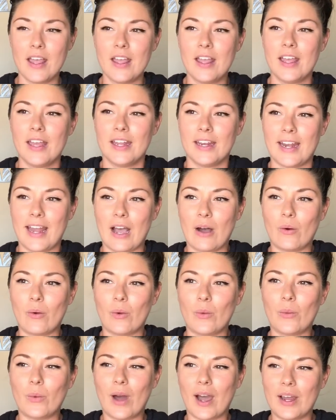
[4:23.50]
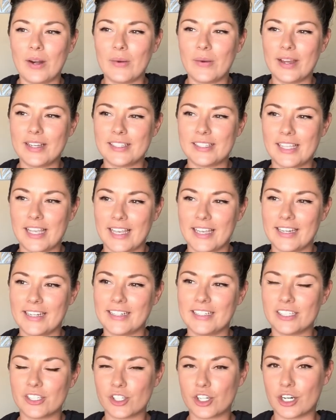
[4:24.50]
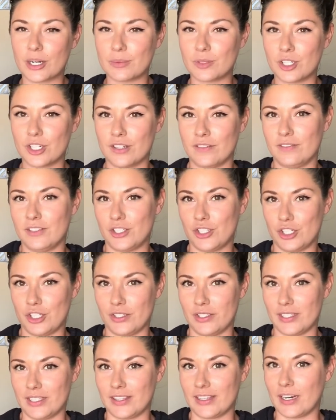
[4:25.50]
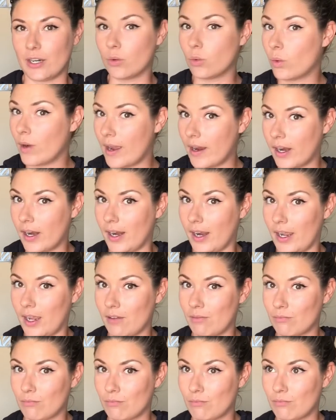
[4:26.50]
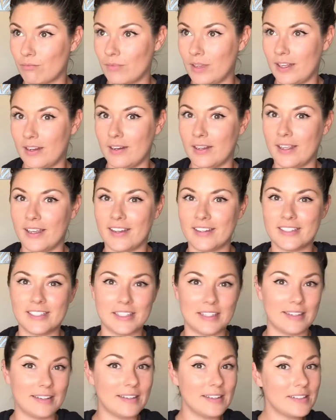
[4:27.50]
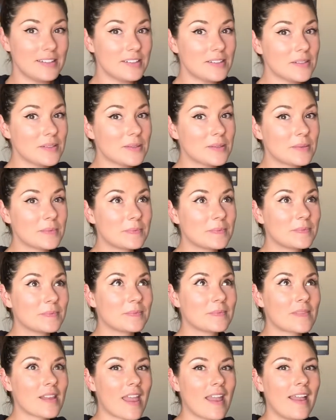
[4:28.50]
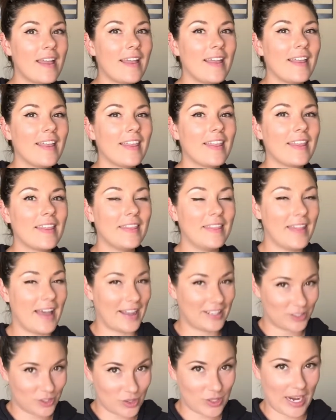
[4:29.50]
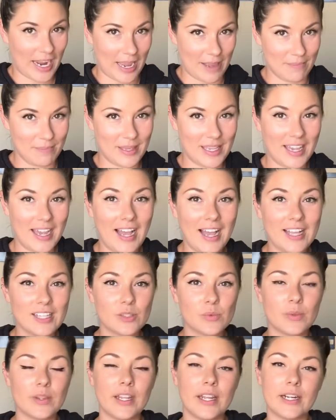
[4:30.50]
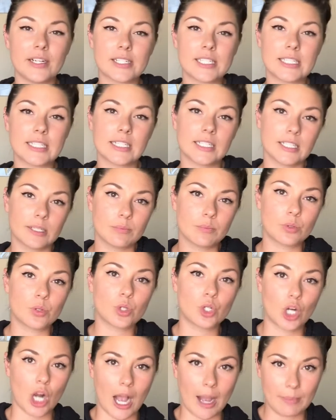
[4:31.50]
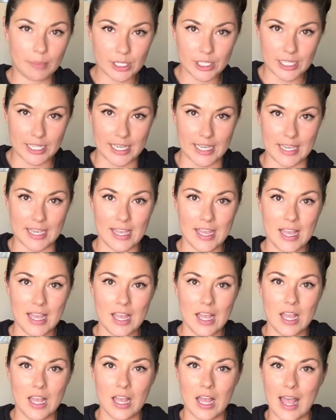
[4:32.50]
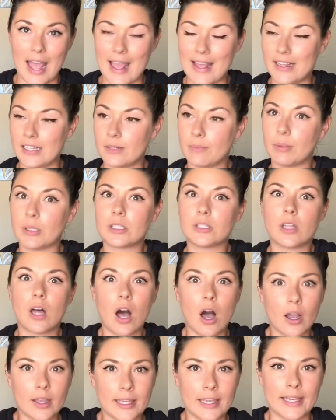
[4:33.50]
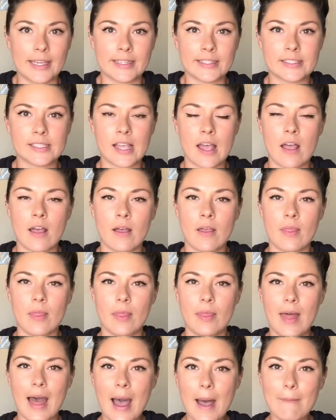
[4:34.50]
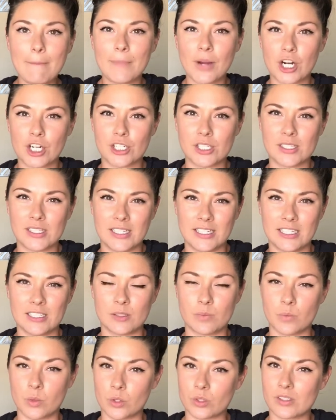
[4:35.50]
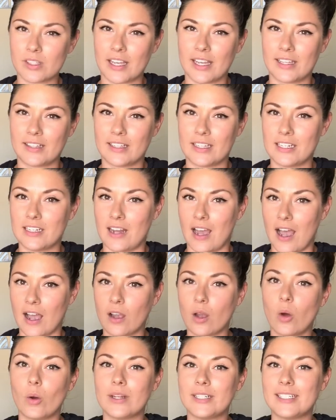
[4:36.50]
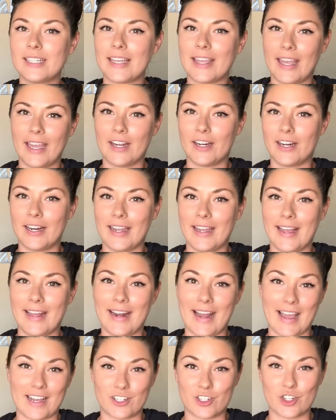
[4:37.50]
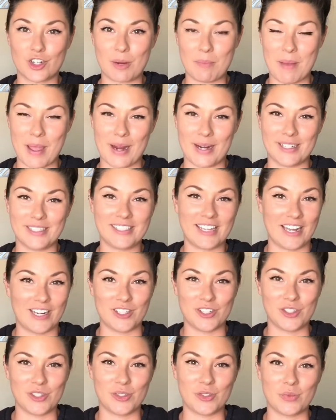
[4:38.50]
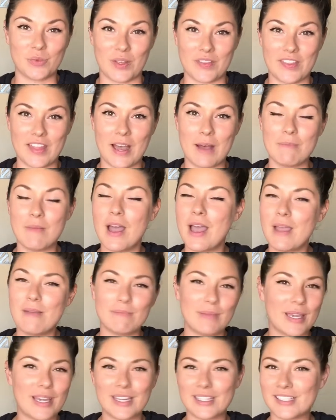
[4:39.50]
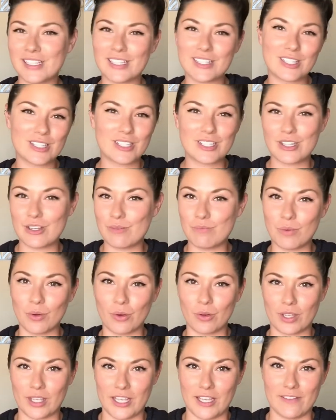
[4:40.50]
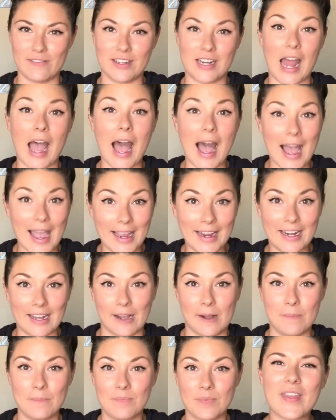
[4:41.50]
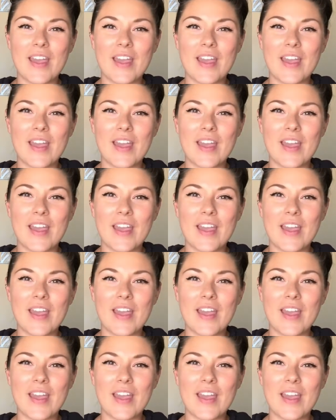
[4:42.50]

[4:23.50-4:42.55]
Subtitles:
Now, why do I say get a description of the shoes that they're wearing? Any ideas? That's right, because when they are stealing property and belongings, that person is most likely not going to carry an extra pair of tennis shoes with them because it's too bulky of an item.